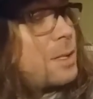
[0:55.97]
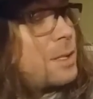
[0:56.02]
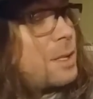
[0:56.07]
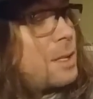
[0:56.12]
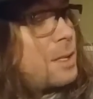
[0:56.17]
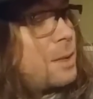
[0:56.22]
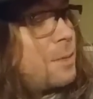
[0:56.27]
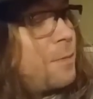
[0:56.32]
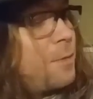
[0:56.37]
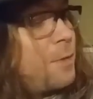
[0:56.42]
It
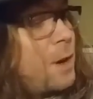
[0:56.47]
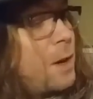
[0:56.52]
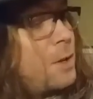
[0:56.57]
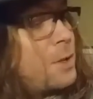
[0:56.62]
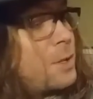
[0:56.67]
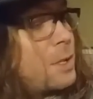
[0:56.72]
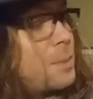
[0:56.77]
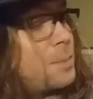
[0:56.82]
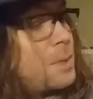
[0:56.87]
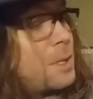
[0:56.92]
says it
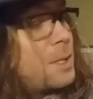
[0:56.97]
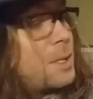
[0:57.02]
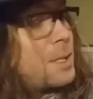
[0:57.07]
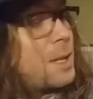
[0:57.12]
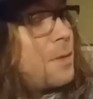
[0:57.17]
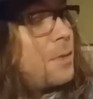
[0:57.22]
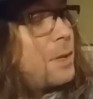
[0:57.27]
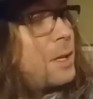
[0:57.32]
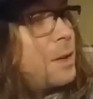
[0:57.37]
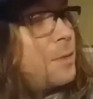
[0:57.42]
fires up to
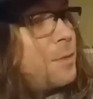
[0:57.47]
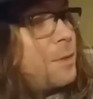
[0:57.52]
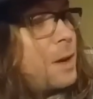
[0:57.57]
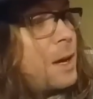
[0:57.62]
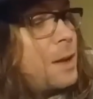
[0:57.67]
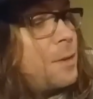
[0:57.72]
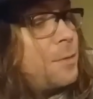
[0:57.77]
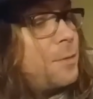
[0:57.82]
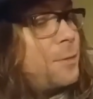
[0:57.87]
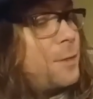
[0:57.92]

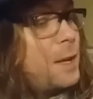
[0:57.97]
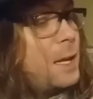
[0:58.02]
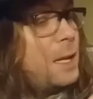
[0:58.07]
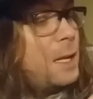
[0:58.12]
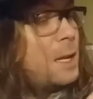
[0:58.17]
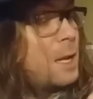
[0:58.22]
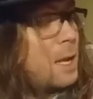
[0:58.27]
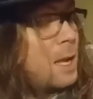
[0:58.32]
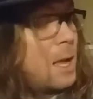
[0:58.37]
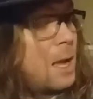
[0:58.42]
75
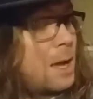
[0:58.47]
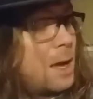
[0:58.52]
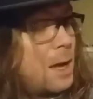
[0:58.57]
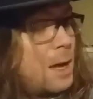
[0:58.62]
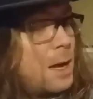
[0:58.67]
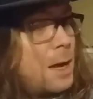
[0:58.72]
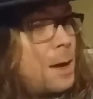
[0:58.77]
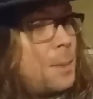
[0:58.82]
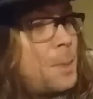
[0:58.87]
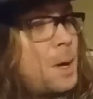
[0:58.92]
feet,
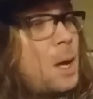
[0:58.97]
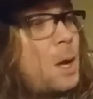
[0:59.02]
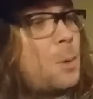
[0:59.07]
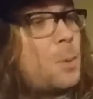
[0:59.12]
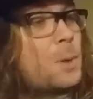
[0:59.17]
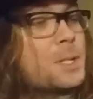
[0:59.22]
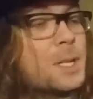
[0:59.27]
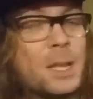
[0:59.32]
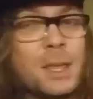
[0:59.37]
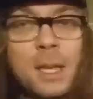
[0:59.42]

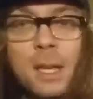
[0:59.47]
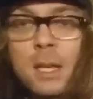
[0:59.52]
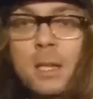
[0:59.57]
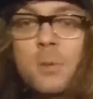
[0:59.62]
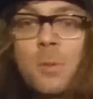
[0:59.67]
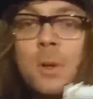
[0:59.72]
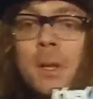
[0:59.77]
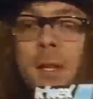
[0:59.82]
which I think is